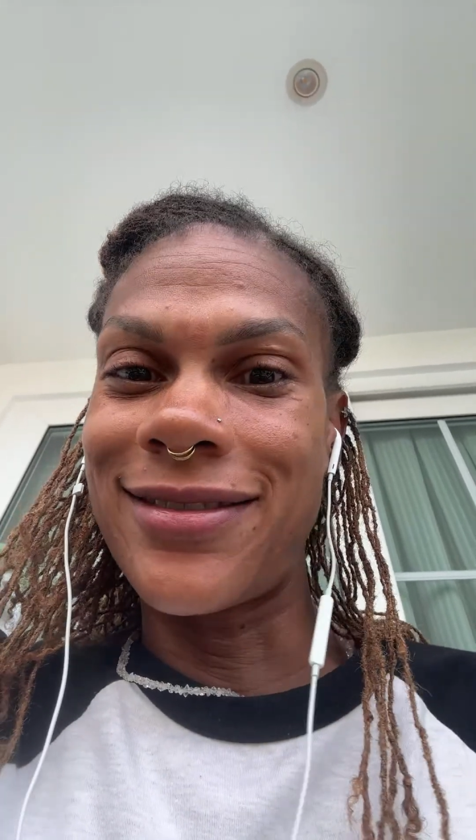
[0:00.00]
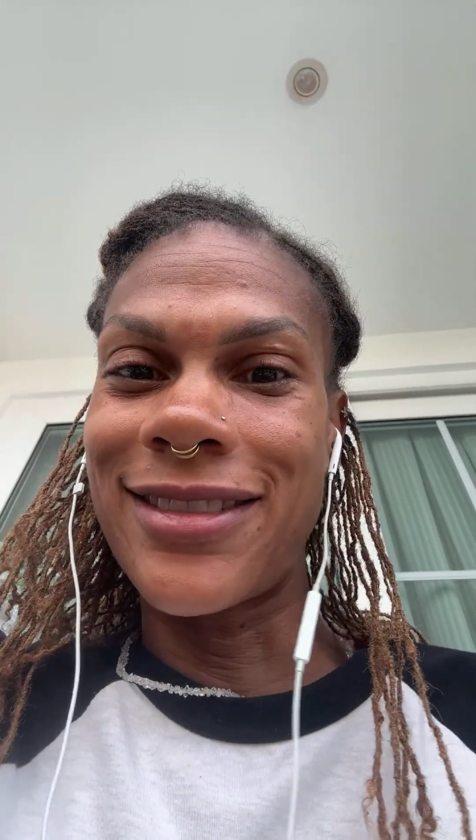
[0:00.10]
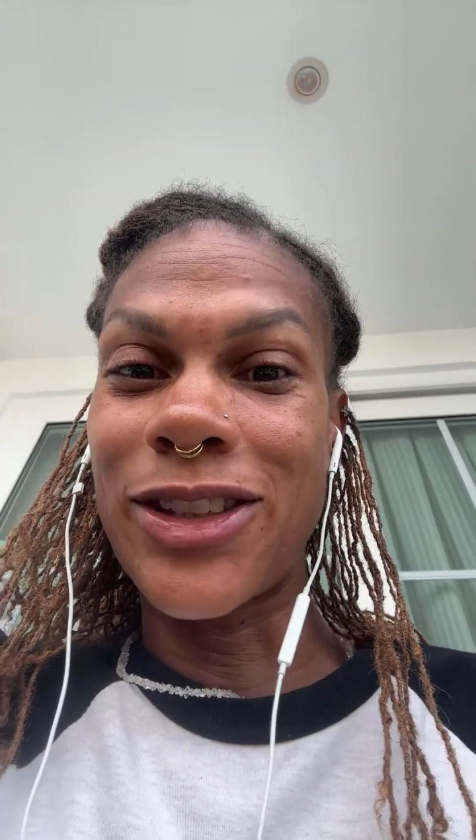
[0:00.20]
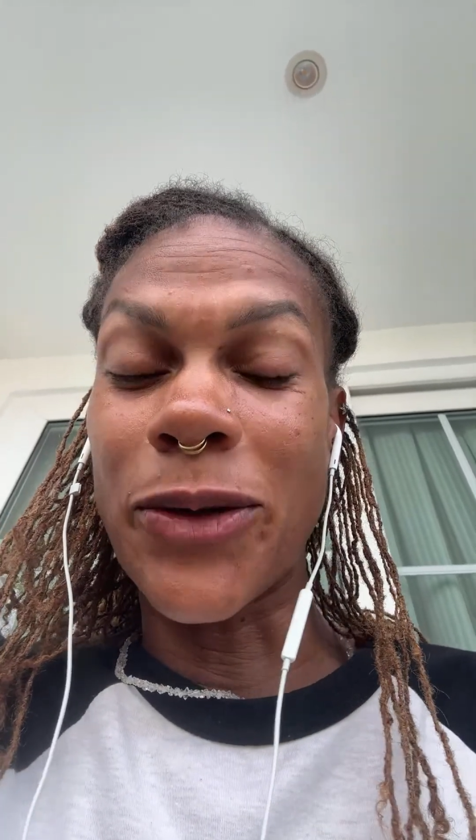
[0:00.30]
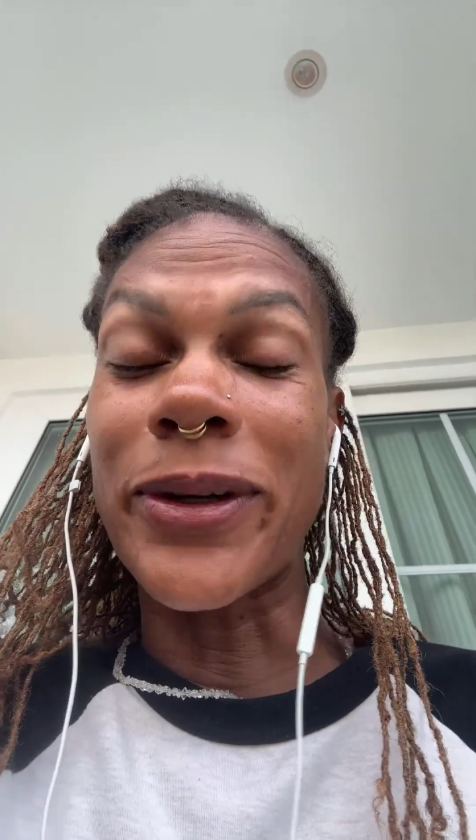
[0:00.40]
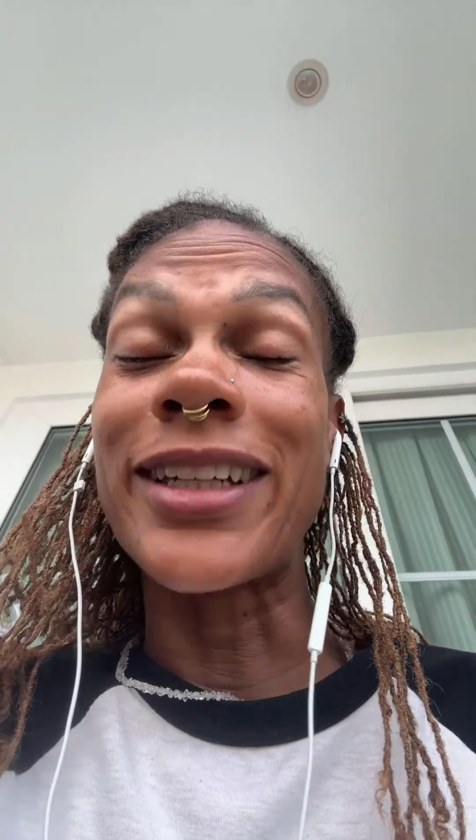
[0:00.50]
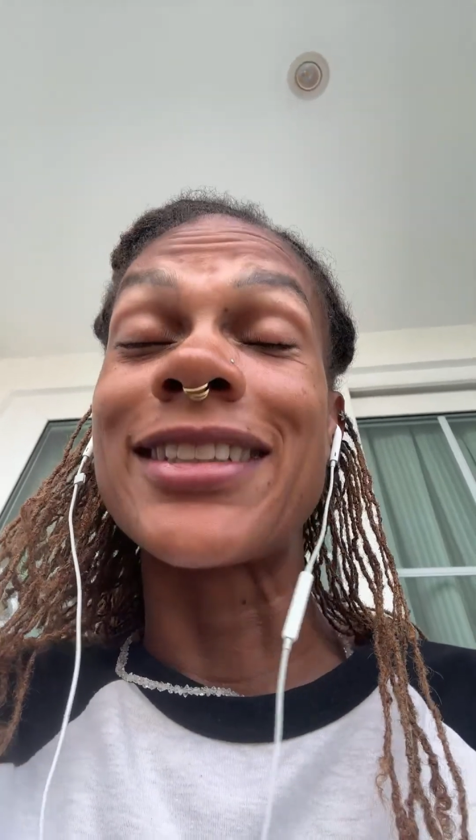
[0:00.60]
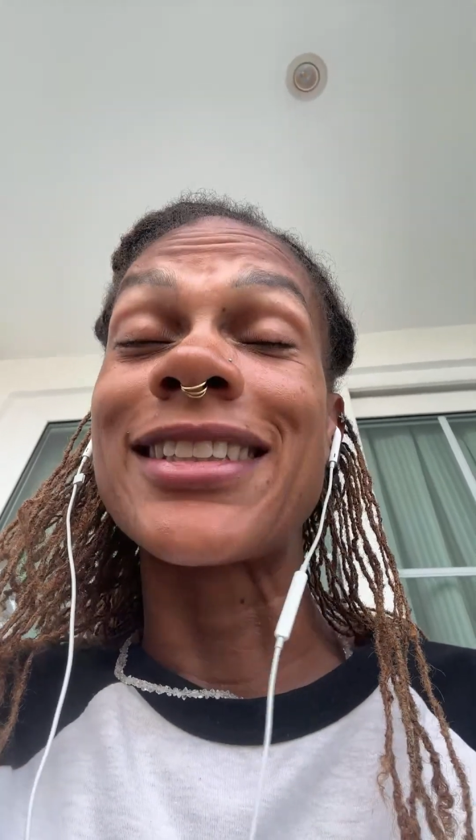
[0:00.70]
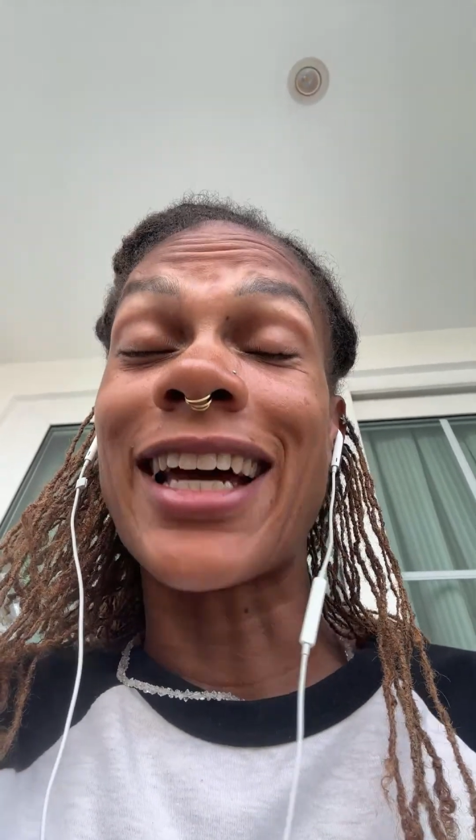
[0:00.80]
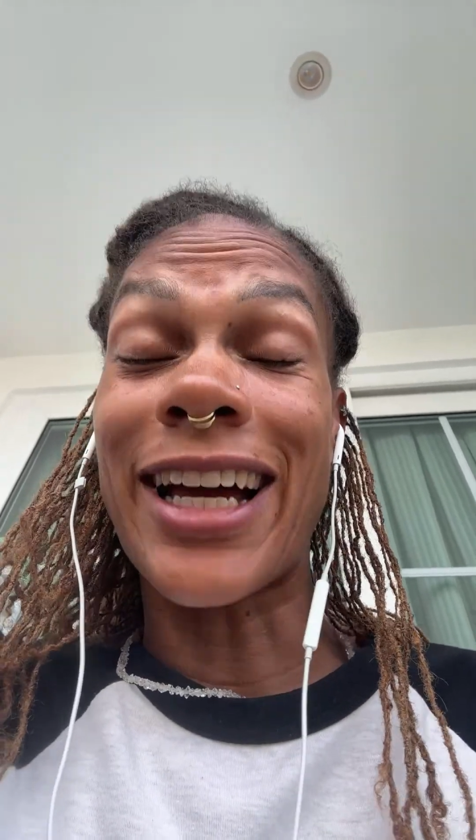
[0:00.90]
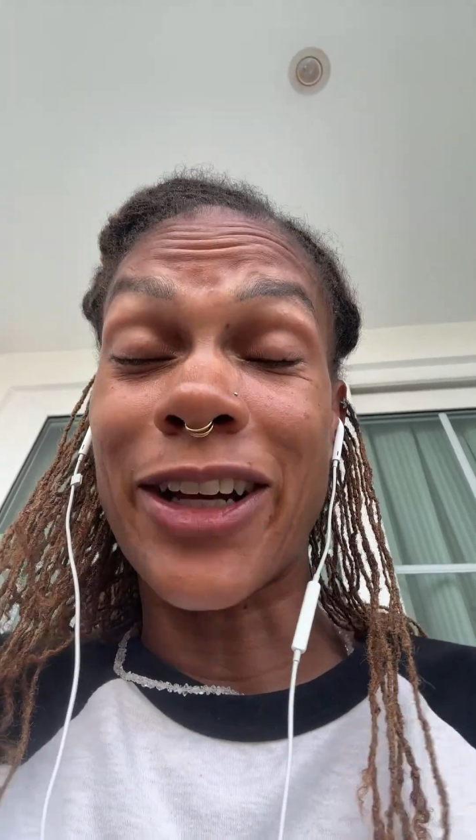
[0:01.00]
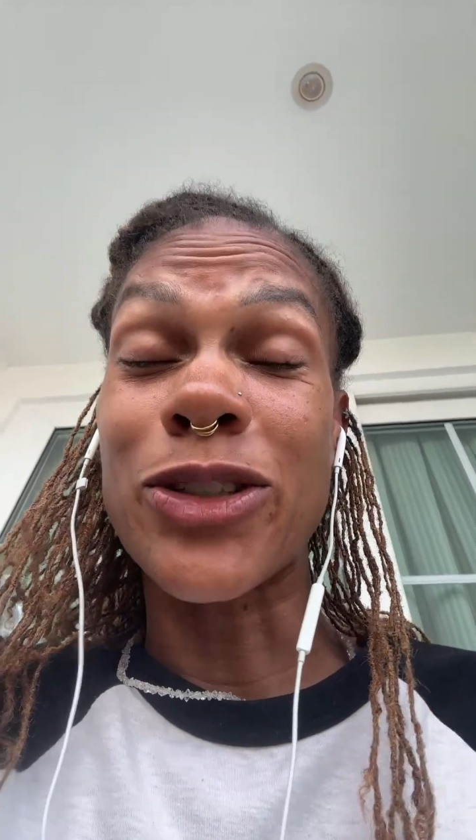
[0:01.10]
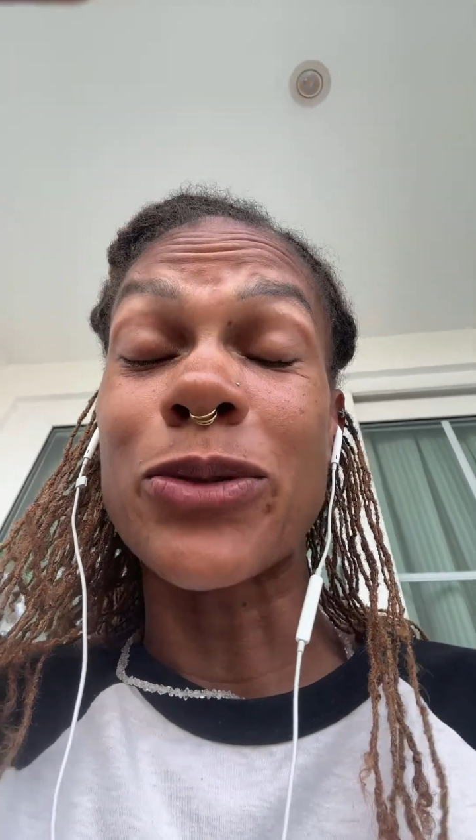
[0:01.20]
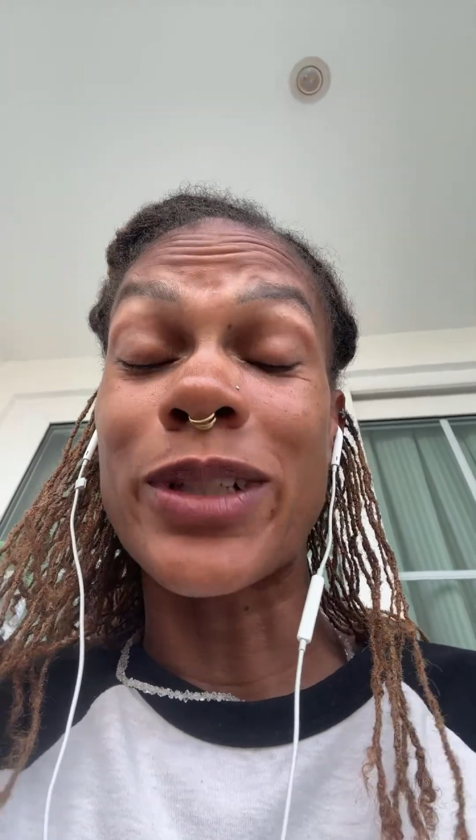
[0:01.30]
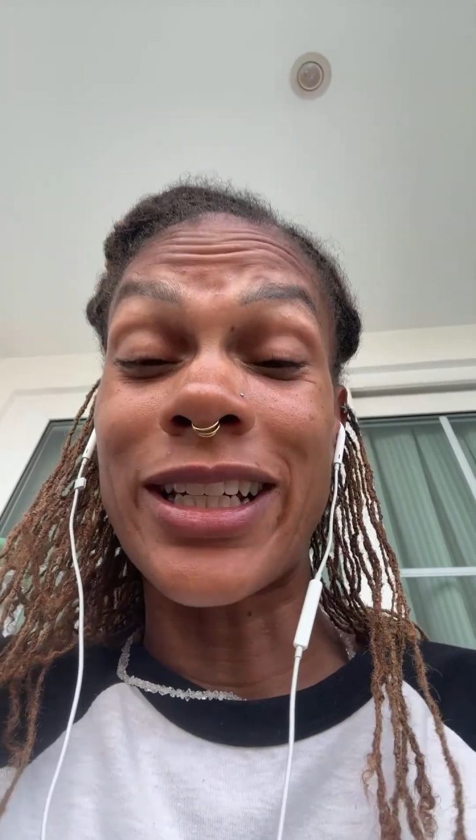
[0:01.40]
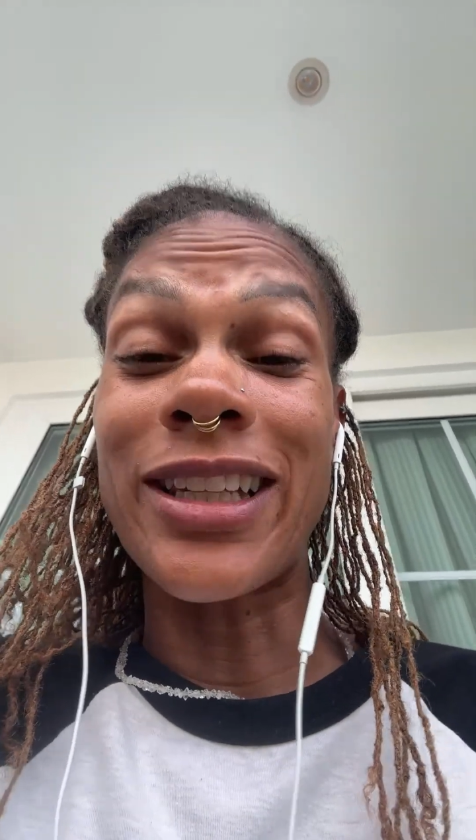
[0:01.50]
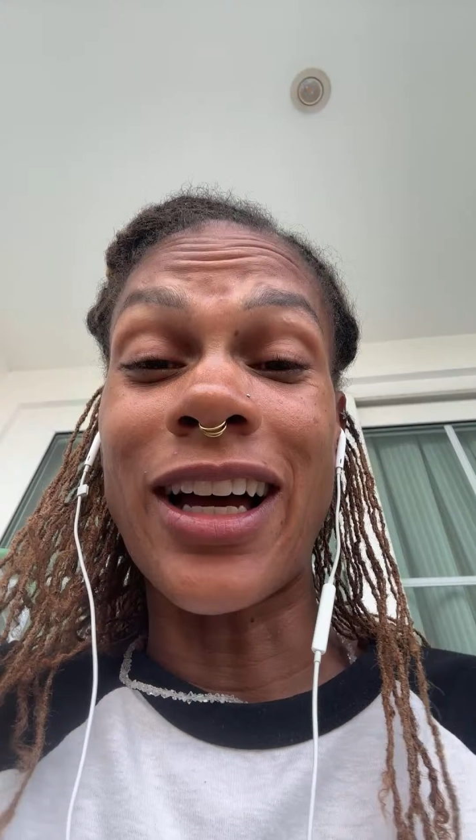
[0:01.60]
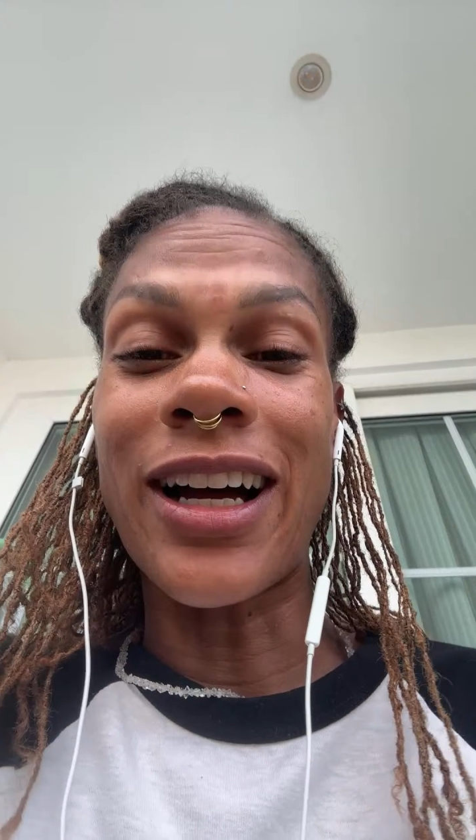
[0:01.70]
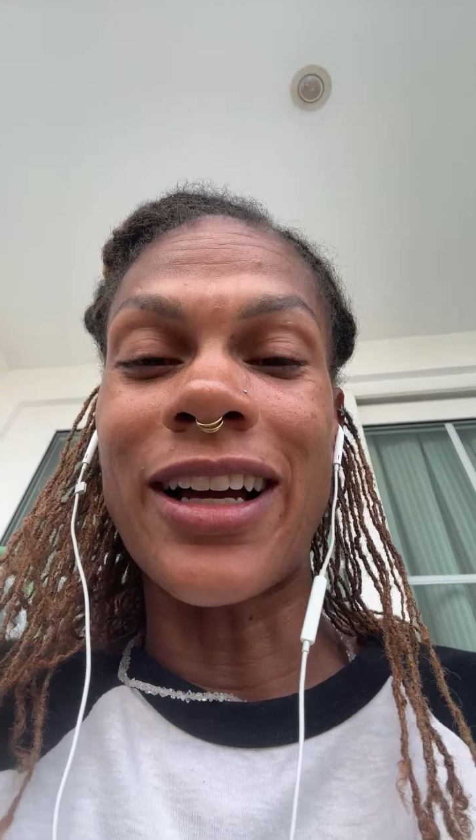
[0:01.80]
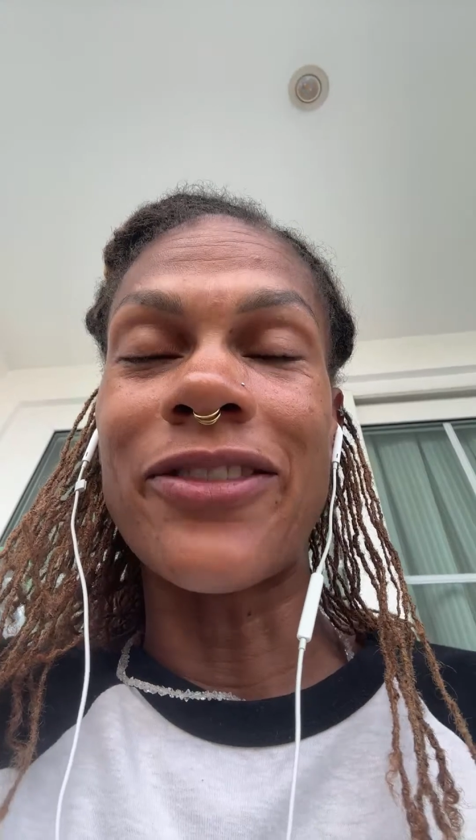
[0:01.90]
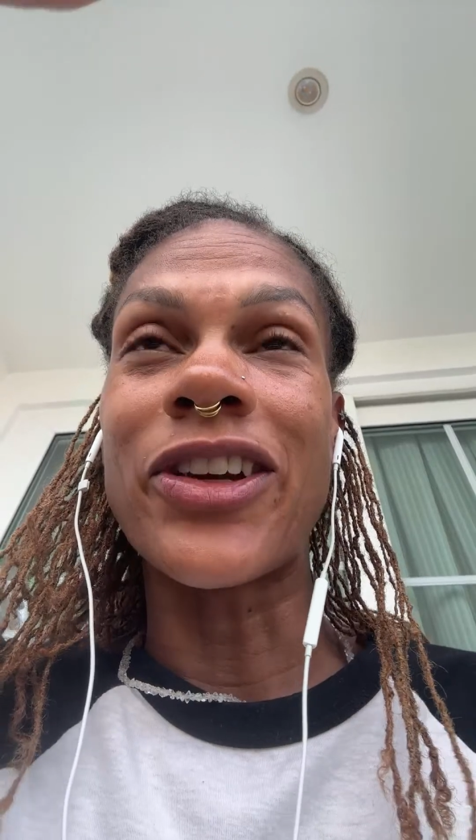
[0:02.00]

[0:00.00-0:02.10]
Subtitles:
So it's actually alive,